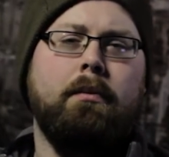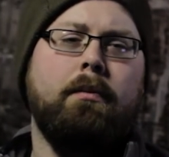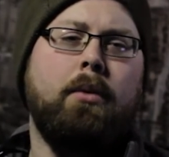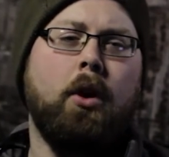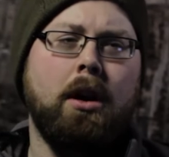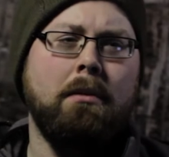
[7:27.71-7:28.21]

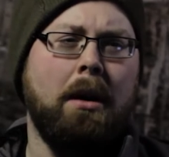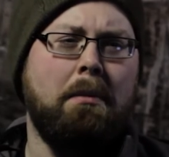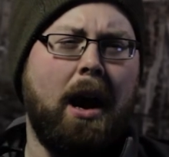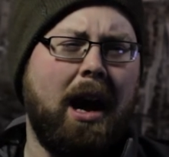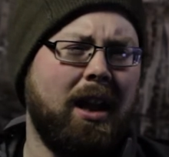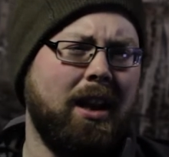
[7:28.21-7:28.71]
putting my
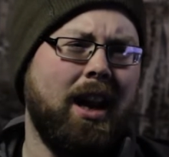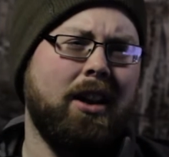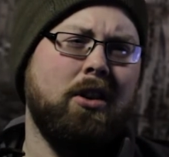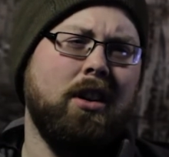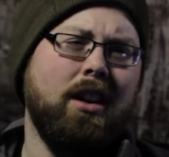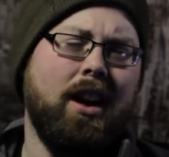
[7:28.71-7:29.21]
palate, not
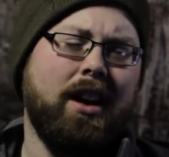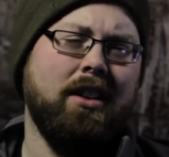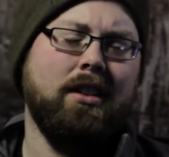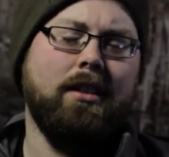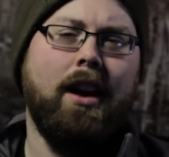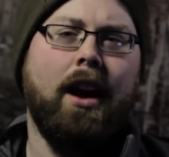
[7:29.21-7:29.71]
to, I
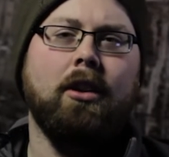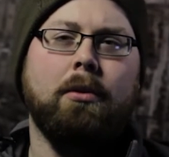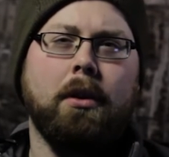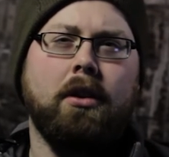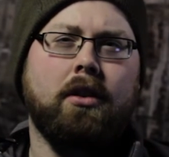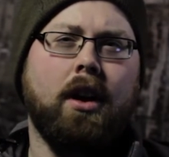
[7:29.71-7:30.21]
guess, a test,
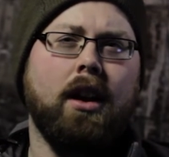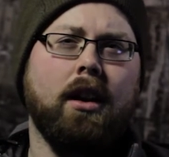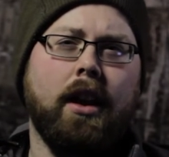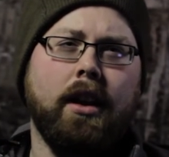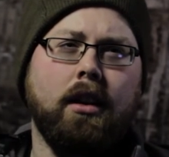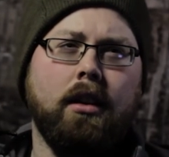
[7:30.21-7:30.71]
but just kind of
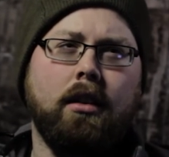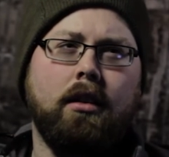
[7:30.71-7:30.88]
like